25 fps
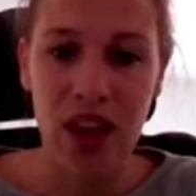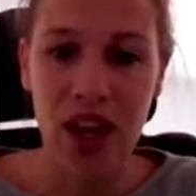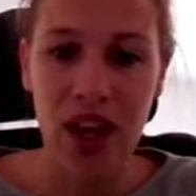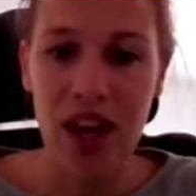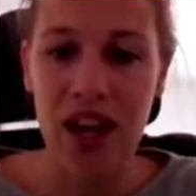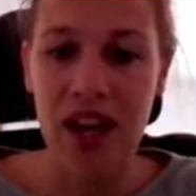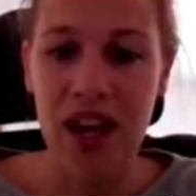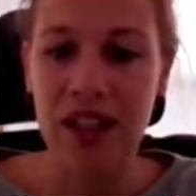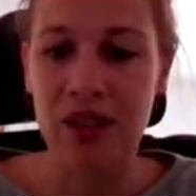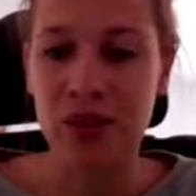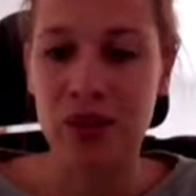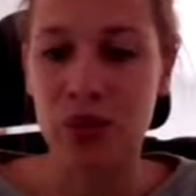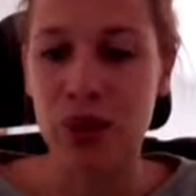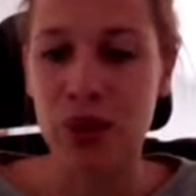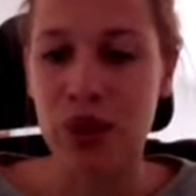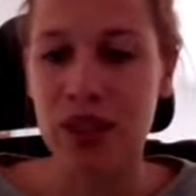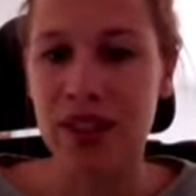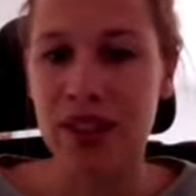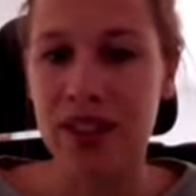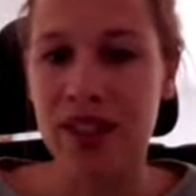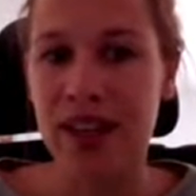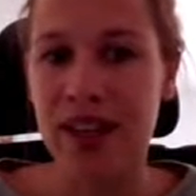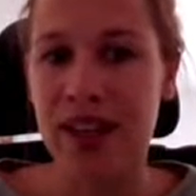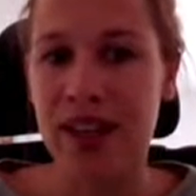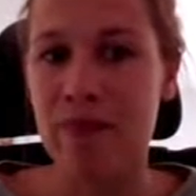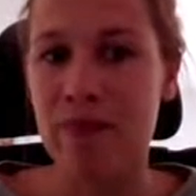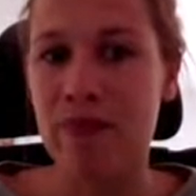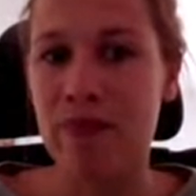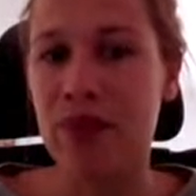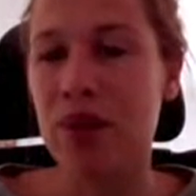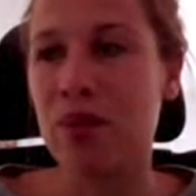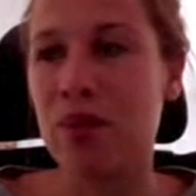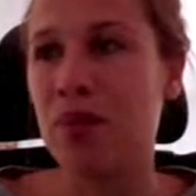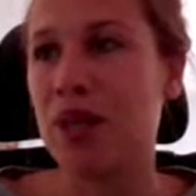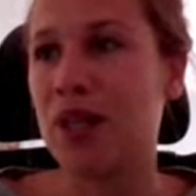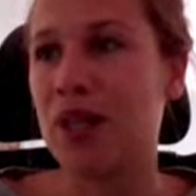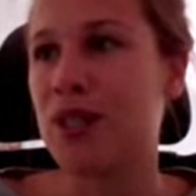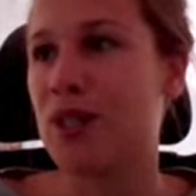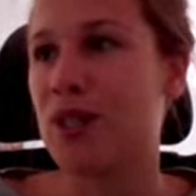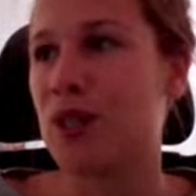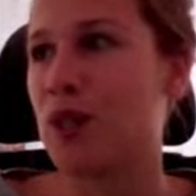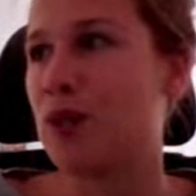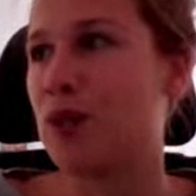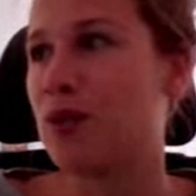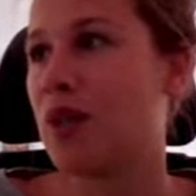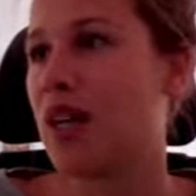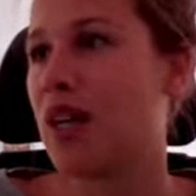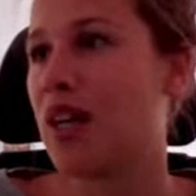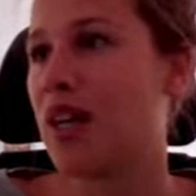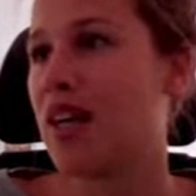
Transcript: and we'll meet soon.